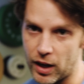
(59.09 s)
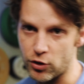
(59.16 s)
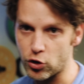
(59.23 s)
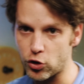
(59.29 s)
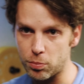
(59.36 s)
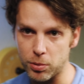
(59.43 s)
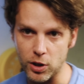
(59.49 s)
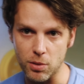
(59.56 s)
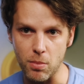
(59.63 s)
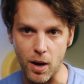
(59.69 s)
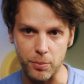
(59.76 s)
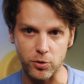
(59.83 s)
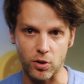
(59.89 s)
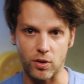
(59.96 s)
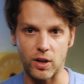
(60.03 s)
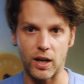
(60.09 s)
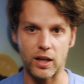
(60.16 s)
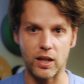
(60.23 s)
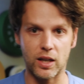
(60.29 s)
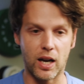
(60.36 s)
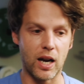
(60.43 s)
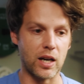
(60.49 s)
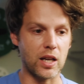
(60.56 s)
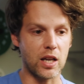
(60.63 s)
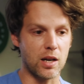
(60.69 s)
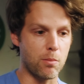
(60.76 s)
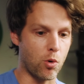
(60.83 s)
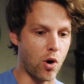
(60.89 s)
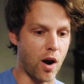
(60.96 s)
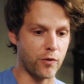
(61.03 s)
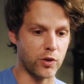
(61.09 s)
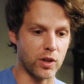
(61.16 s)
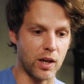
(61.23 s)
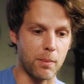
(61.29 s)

I just split them up so that I can kind of hit it more often.